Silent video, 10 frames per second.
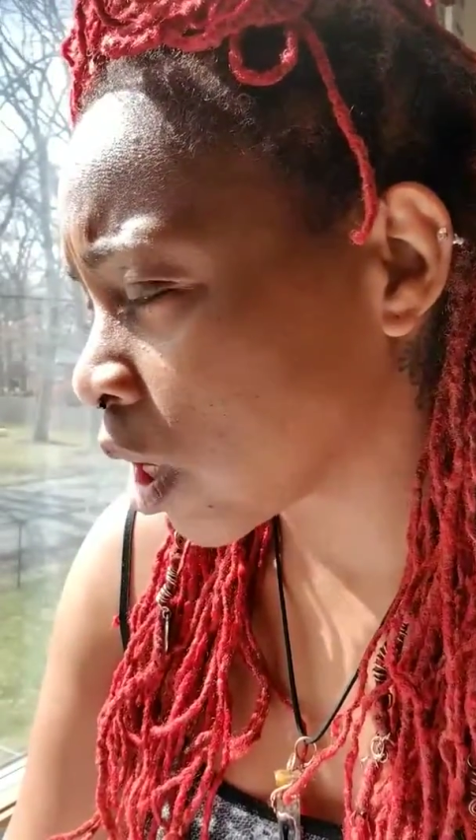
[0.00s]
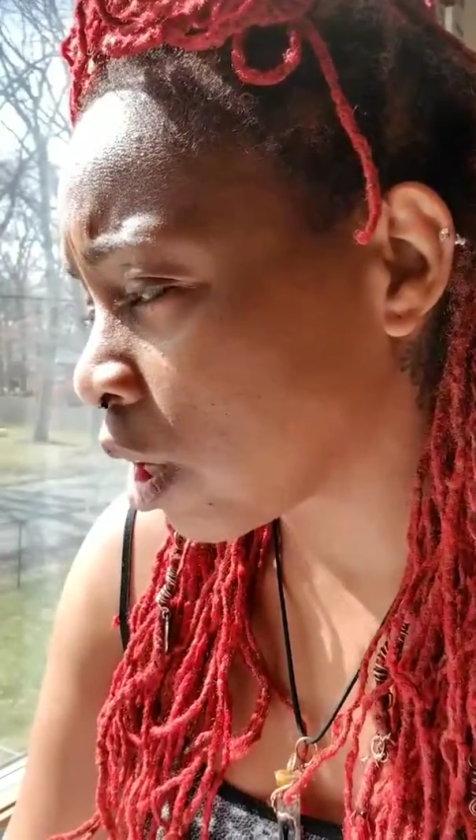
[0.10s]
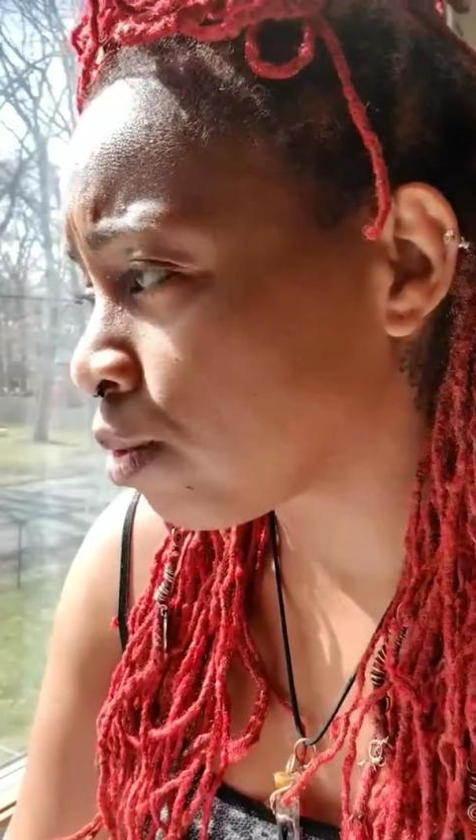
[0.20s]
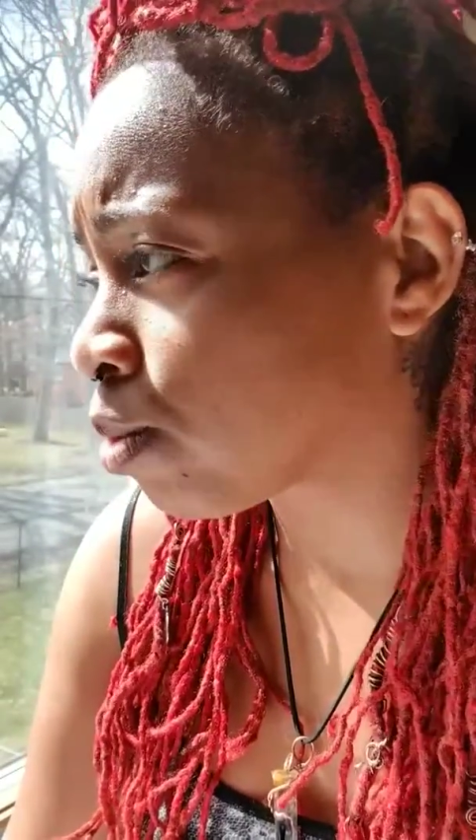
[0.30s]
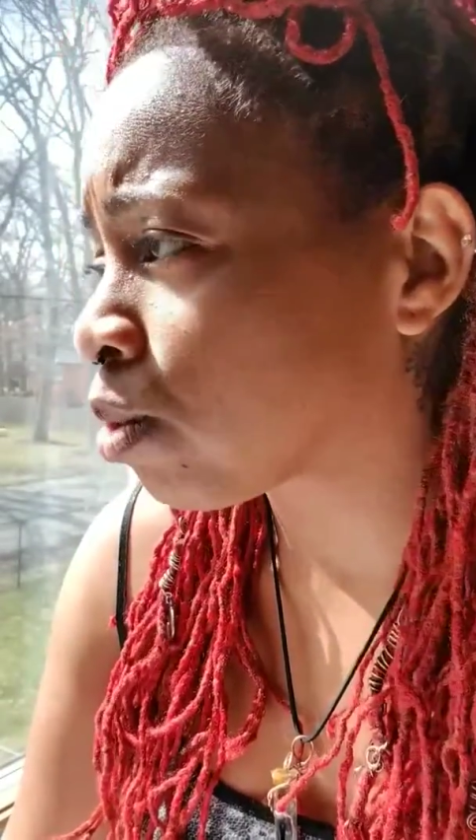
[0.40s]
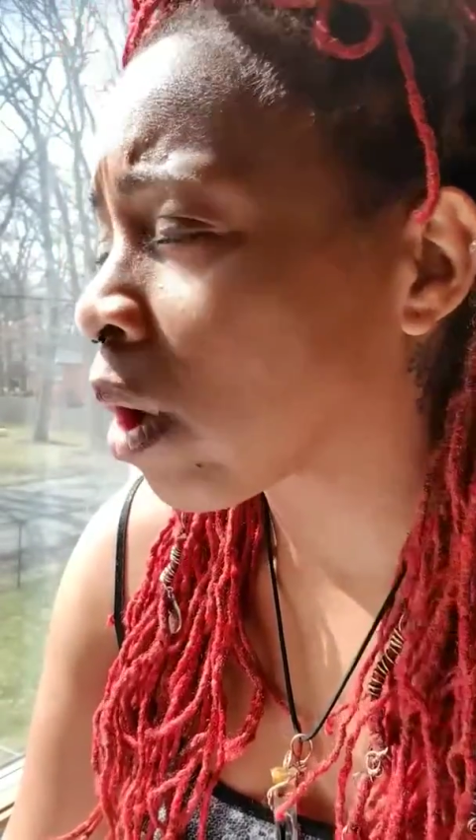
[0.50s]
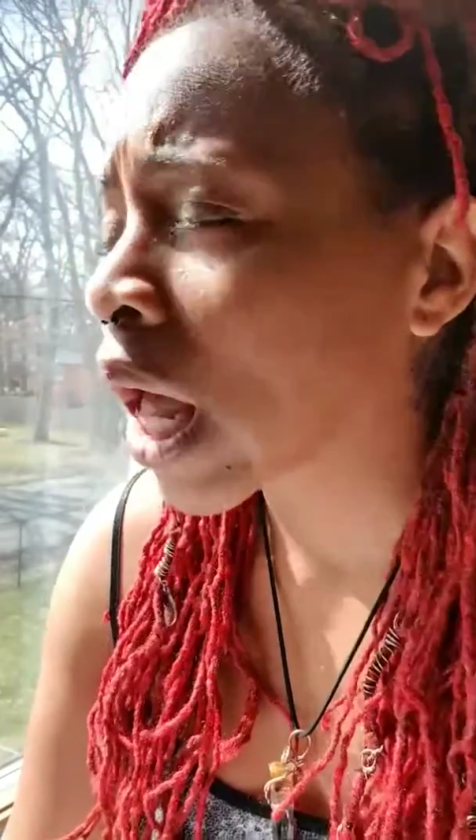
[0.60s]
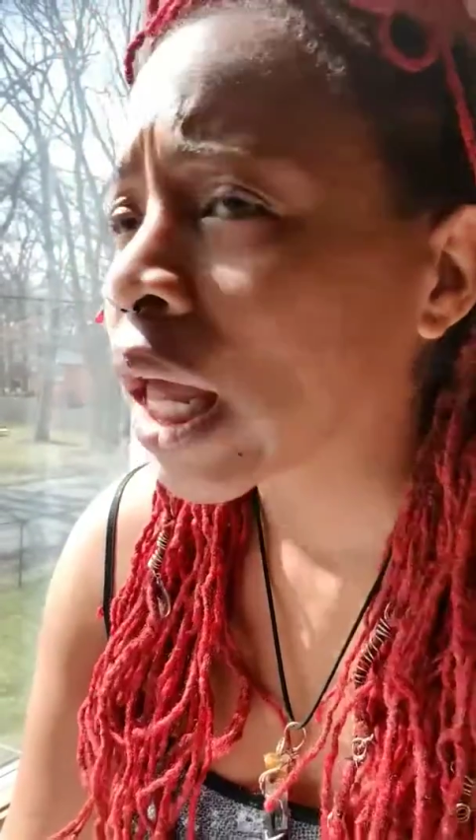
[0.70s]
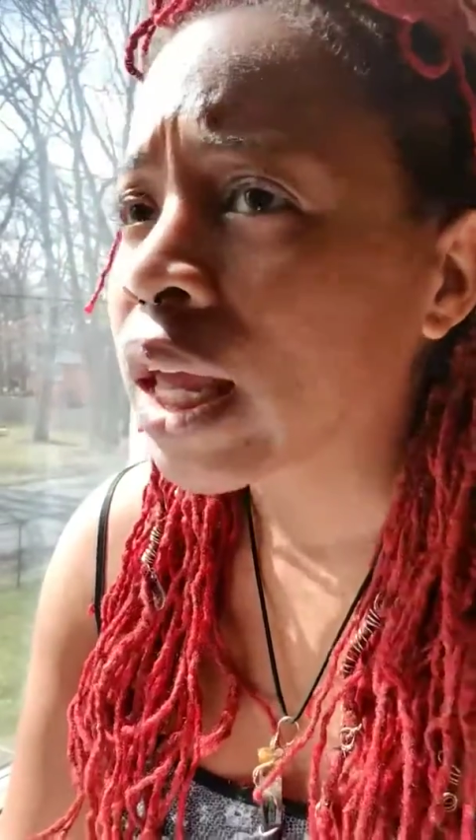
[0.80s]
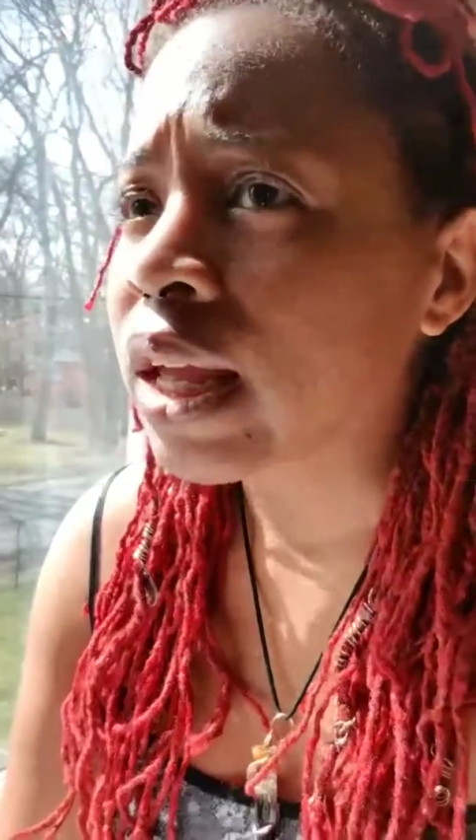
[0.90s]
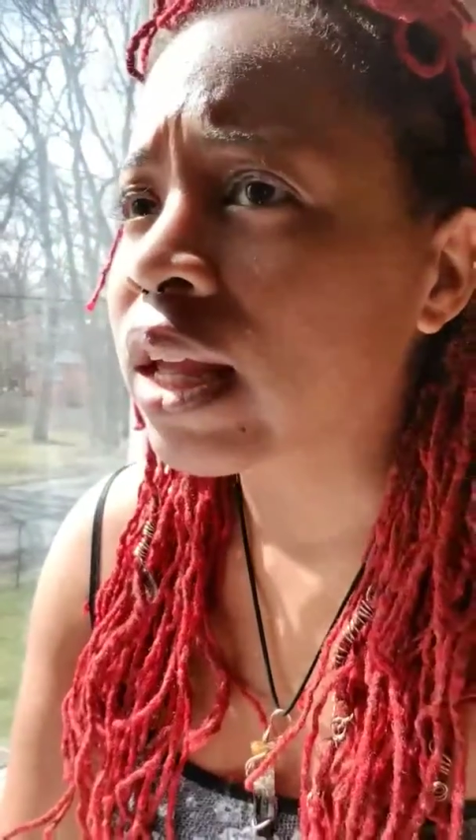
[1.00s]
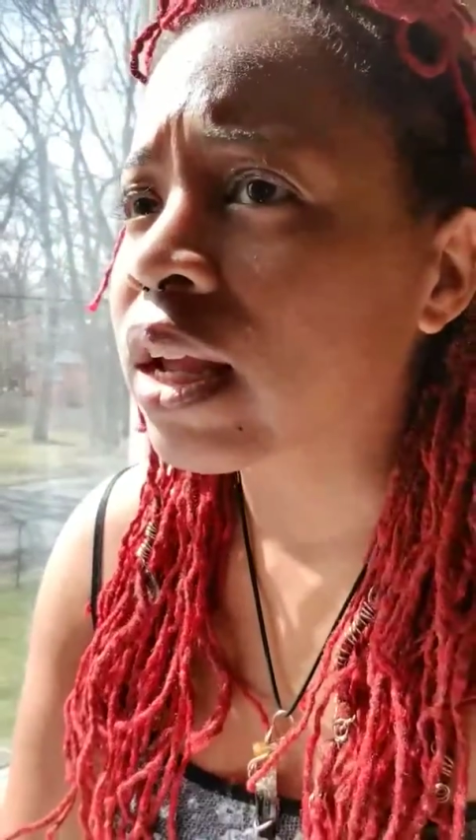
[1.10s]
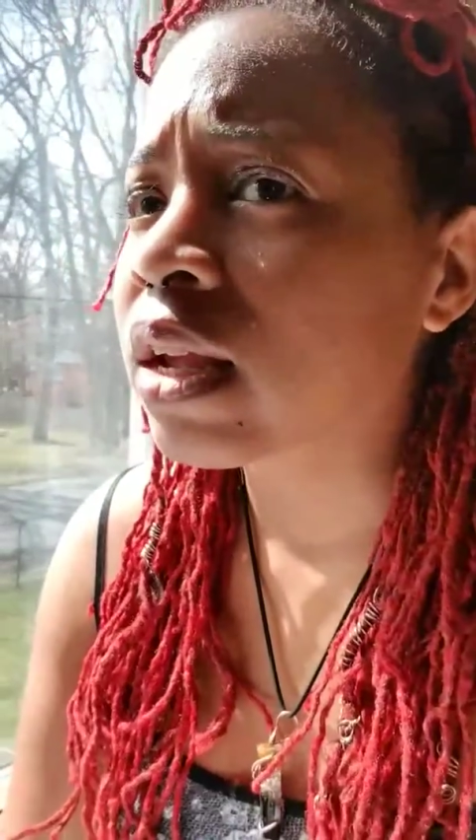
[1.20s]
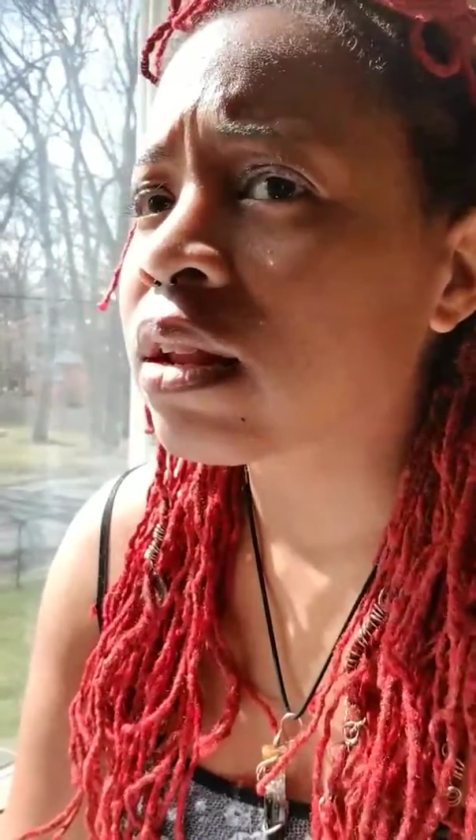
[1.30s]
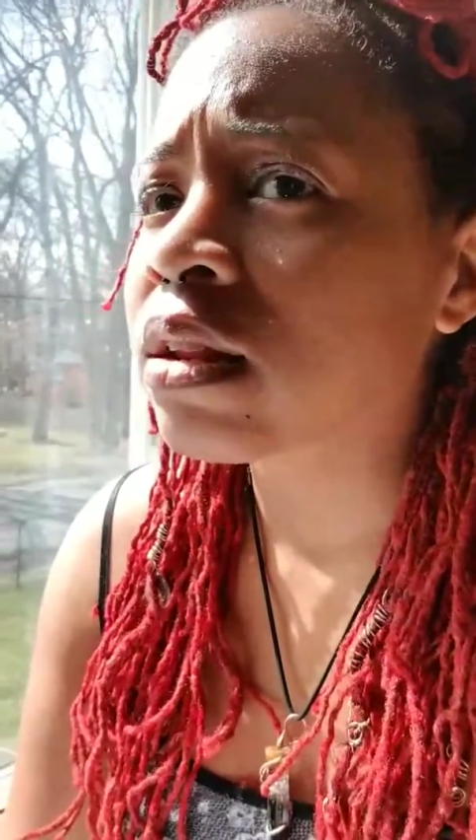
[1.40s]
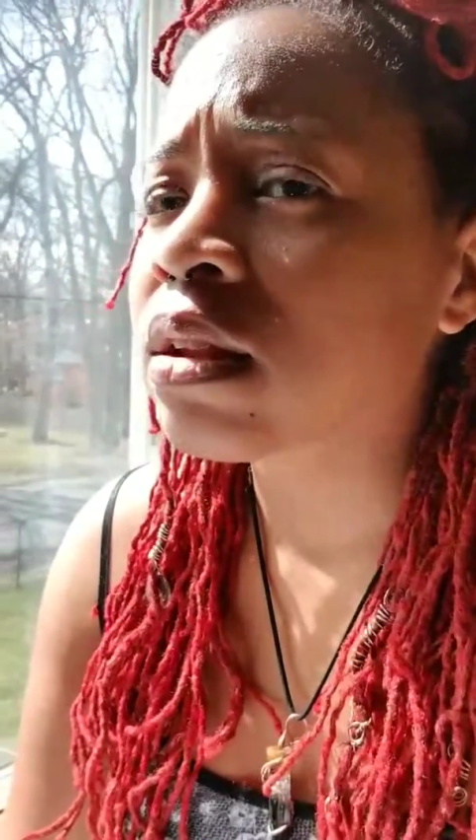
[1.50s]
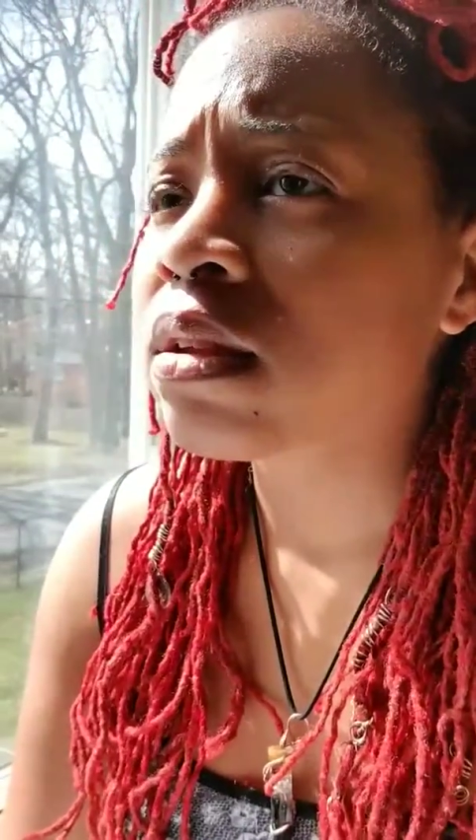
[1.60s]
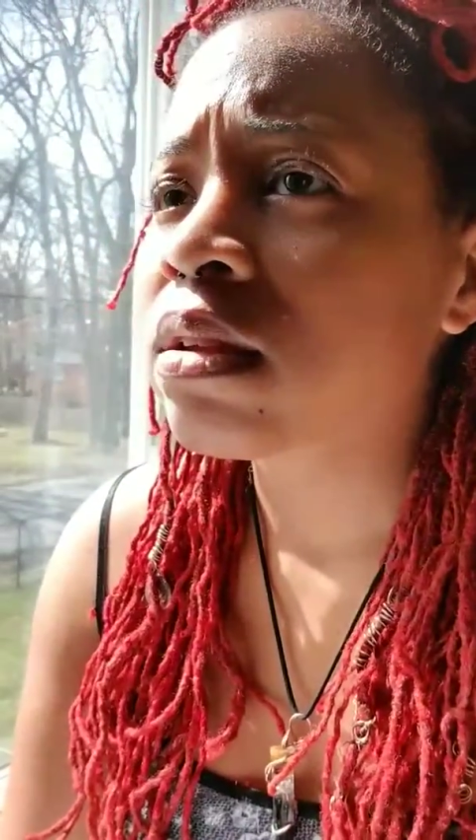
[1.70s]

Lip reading: evil. And